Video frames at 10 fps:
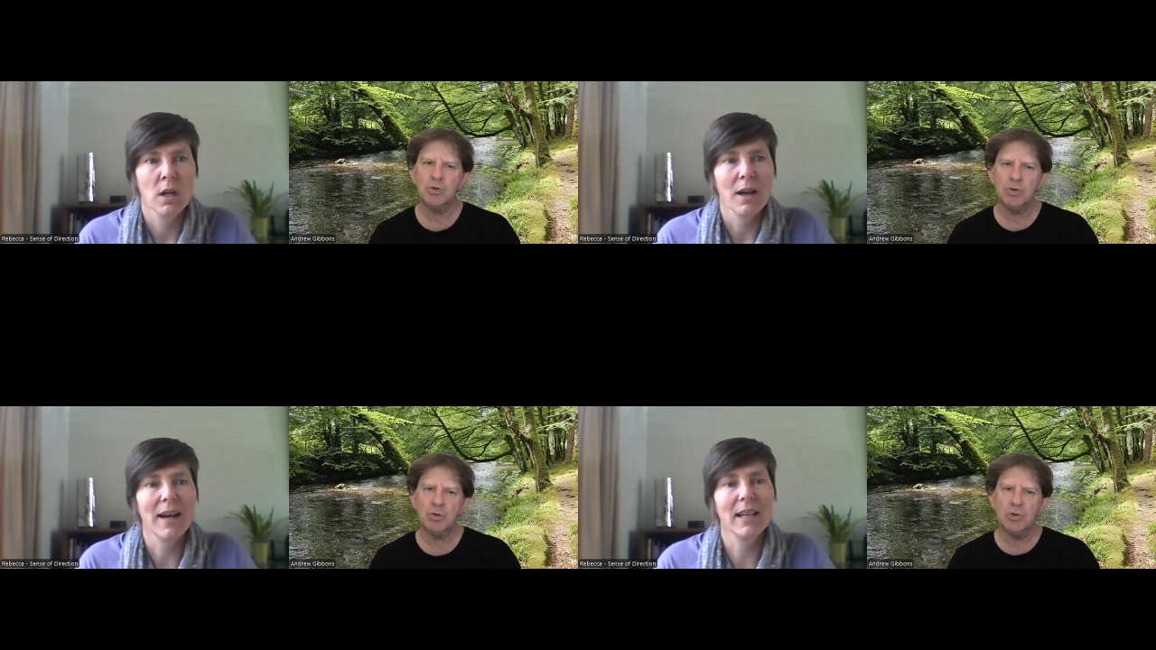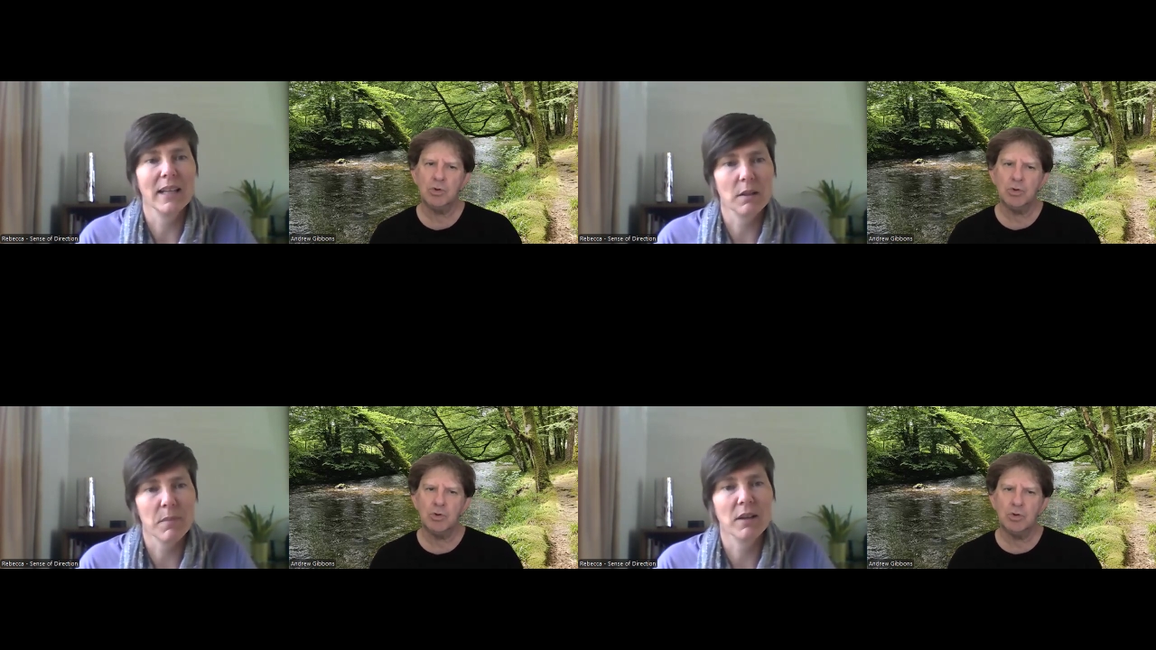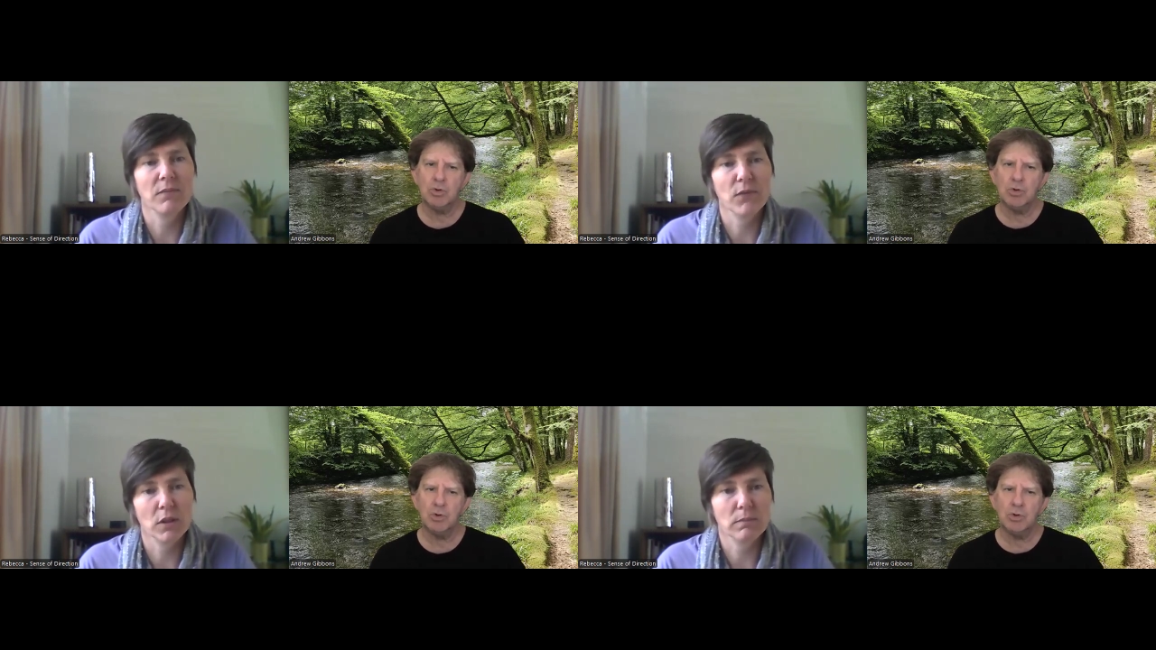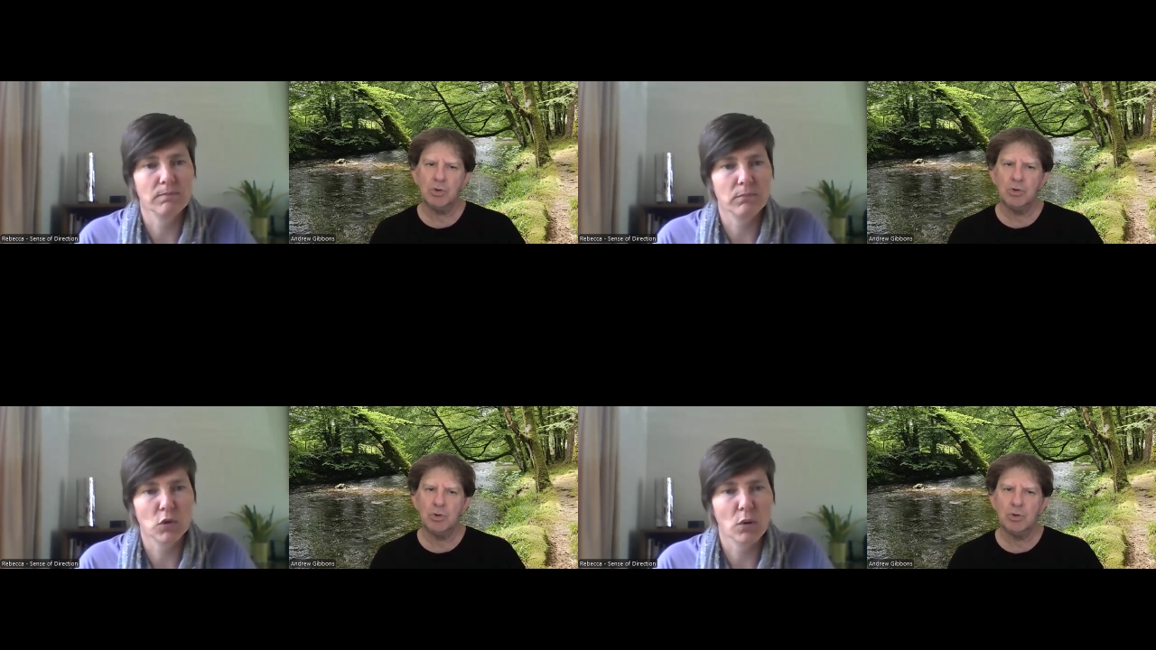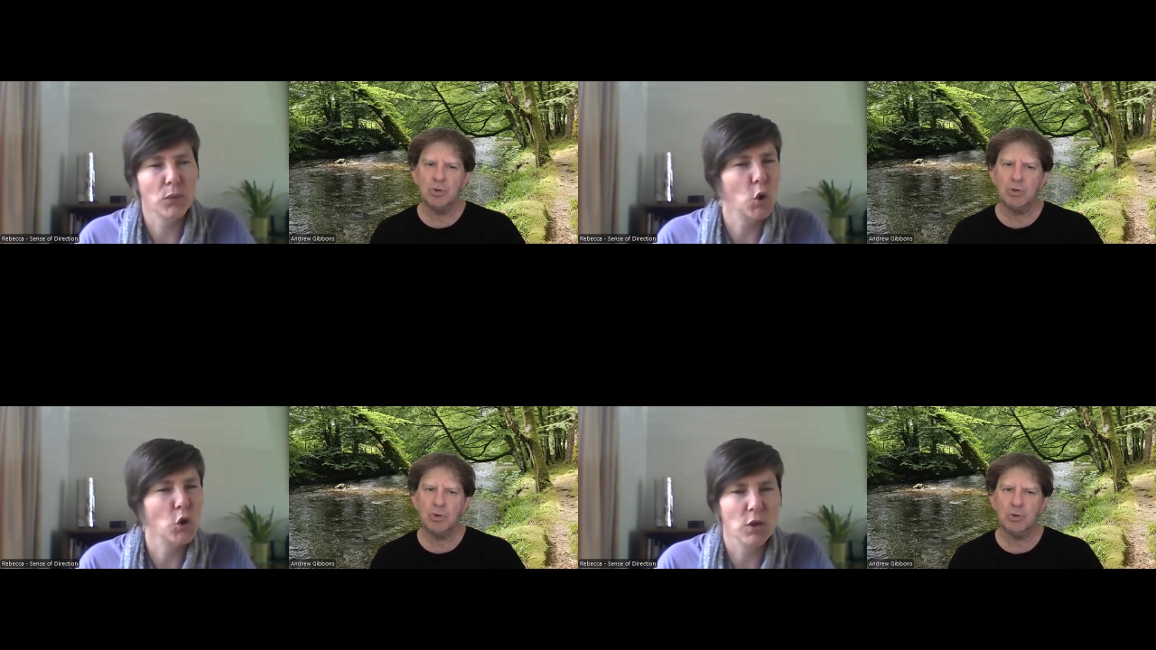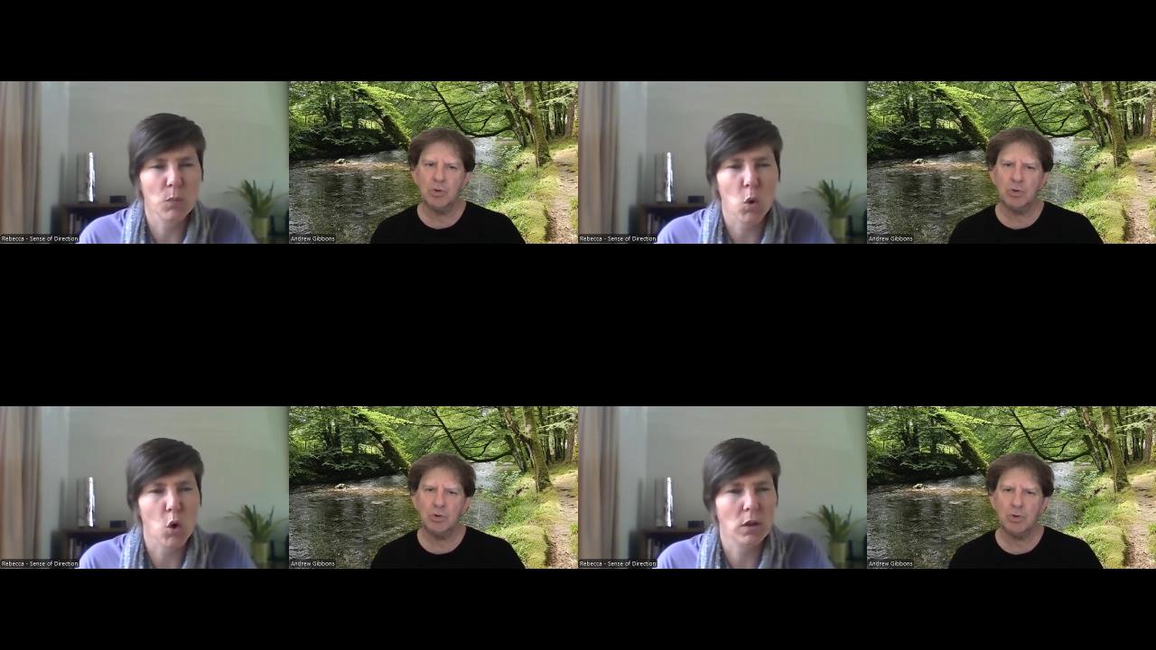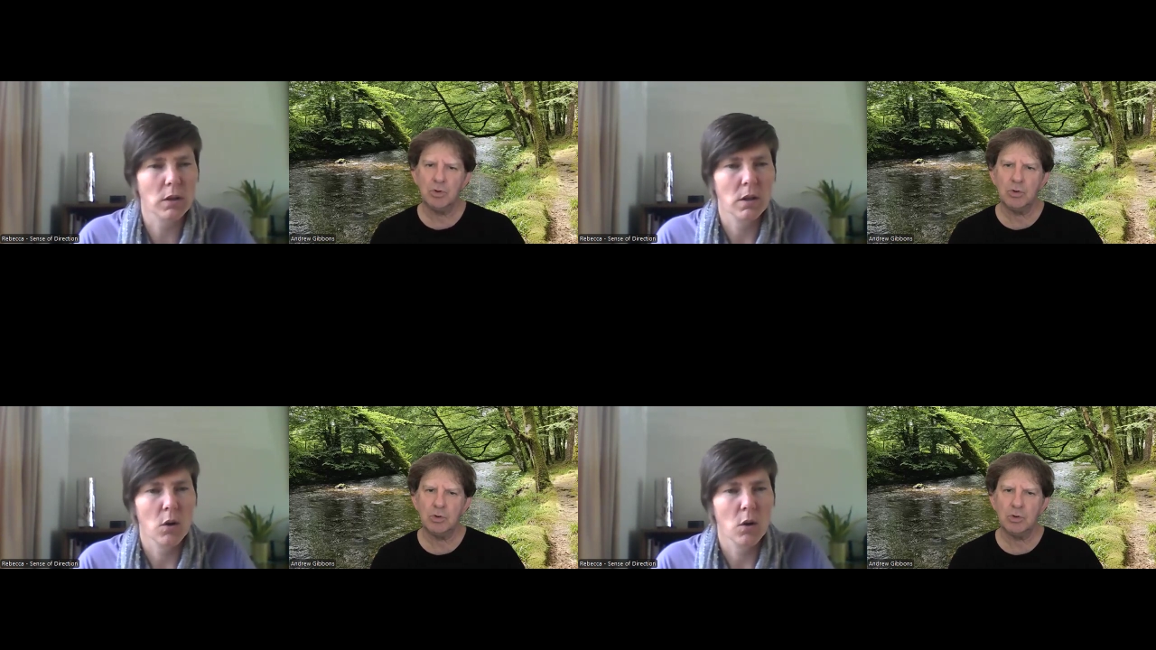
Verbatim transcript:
Speaker 1: I lead a mindful sort of coaching walk.